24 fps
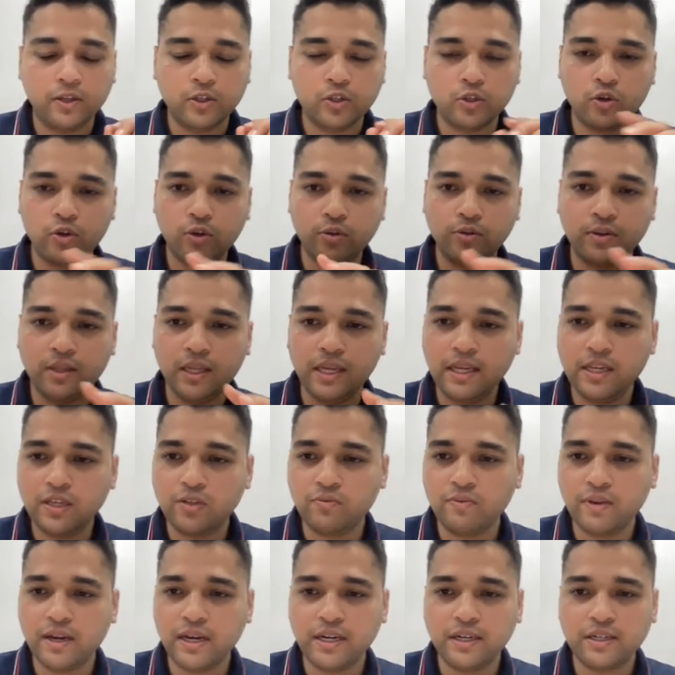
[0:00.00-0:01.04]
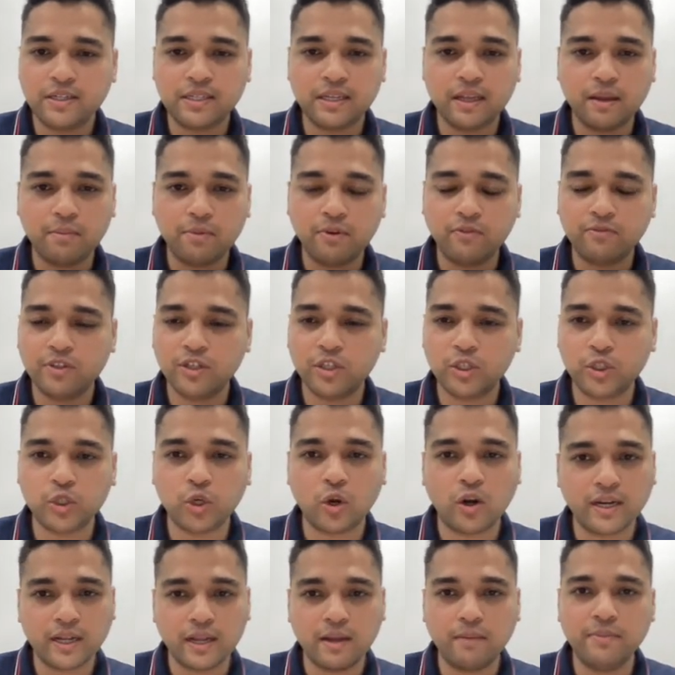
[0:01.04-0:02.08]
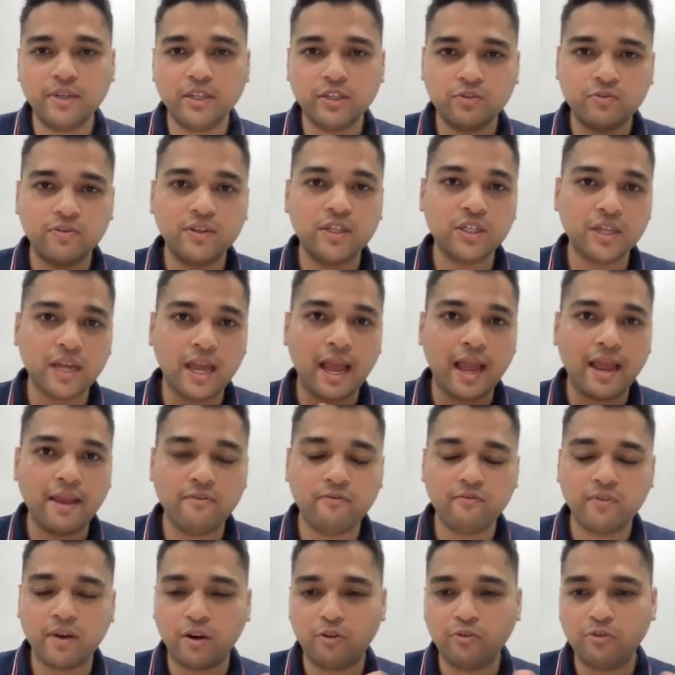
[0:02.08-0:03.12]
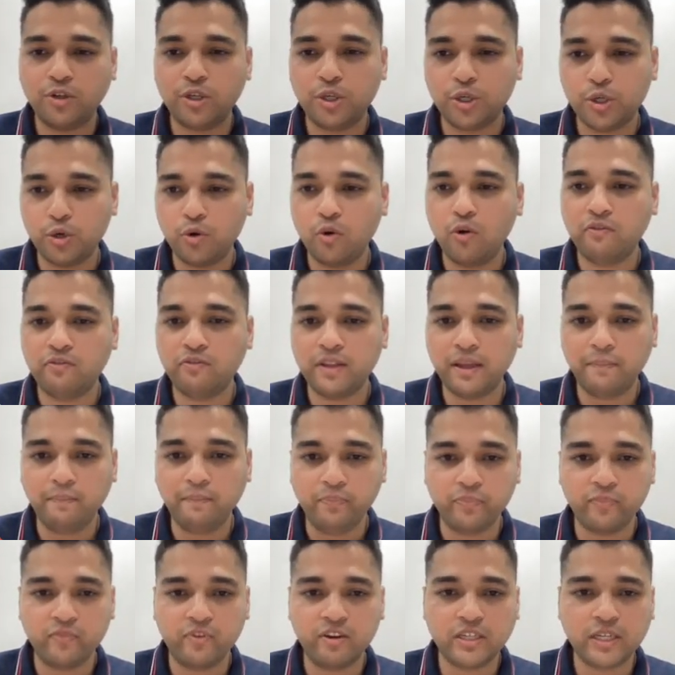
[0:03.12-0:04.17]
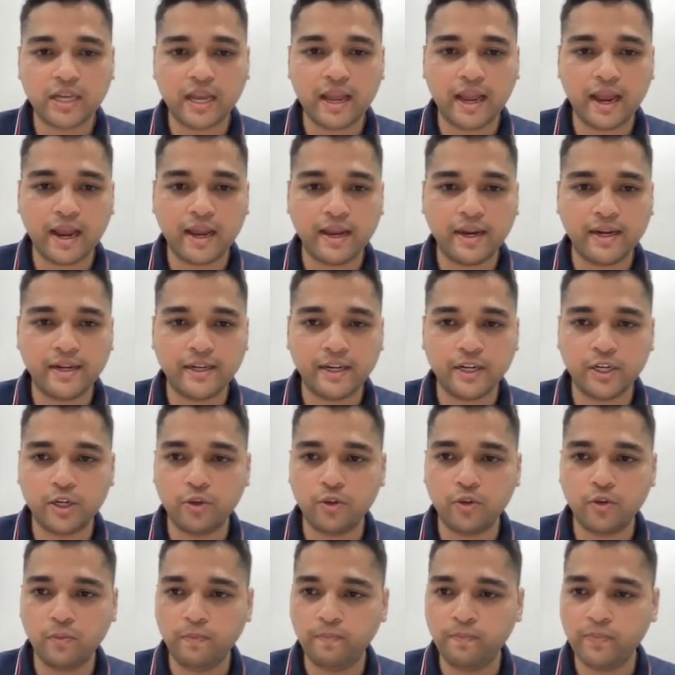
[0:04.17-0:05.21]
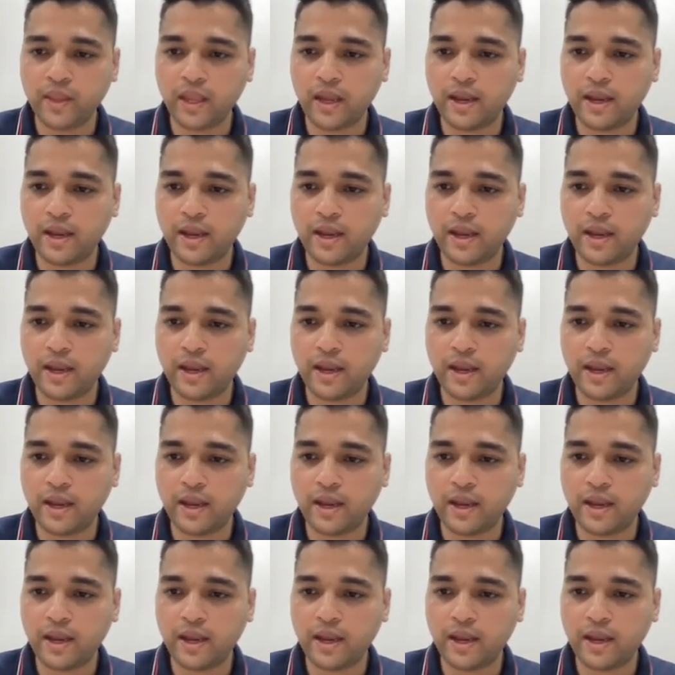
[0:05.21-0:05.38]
So these were some of the shortcomings which I found, two of them which I highlighted to you.